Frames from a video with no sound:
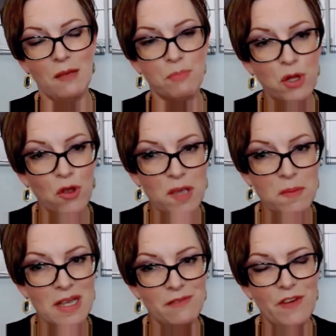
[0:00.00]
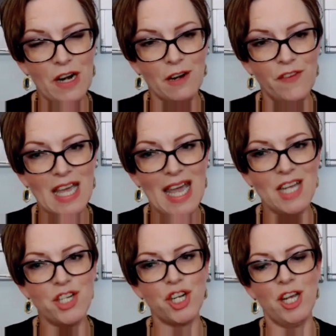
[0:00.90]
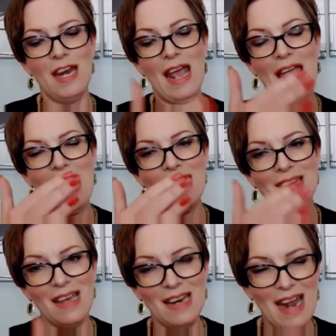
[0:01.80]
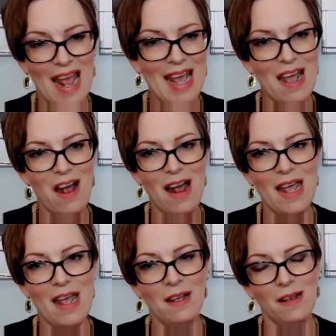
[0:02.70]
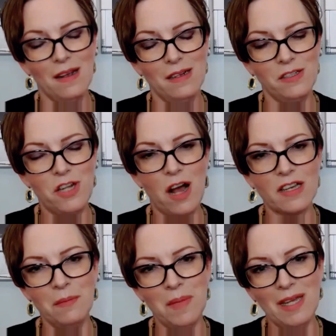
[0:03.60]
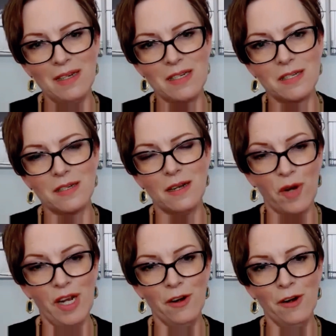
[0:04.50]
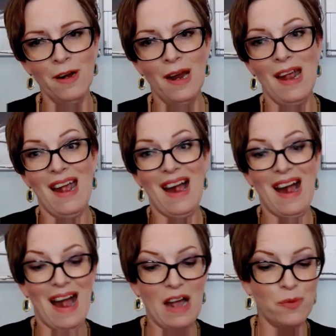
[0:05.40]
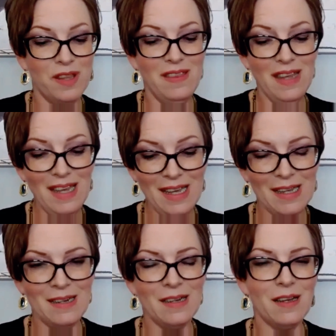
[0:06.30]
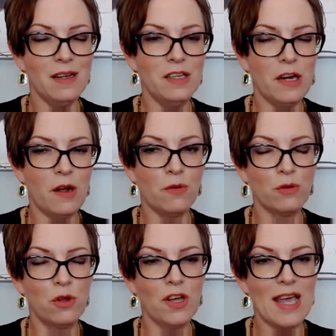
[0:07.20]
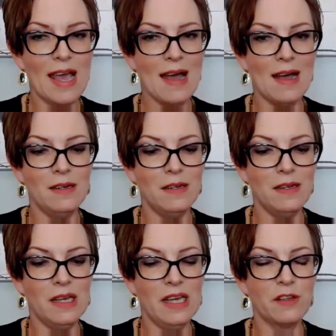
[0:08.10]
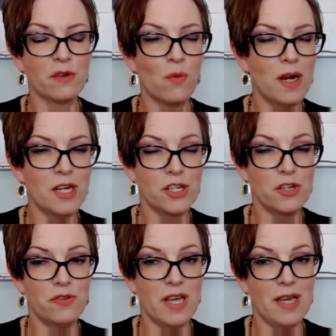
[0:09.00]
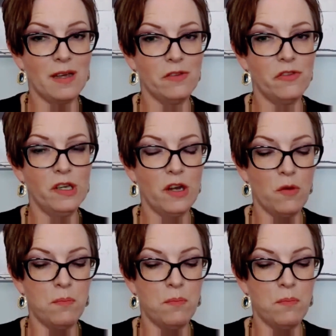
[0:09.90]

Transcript: employment verification, and an AI document screener, I would then, look at either one of two things.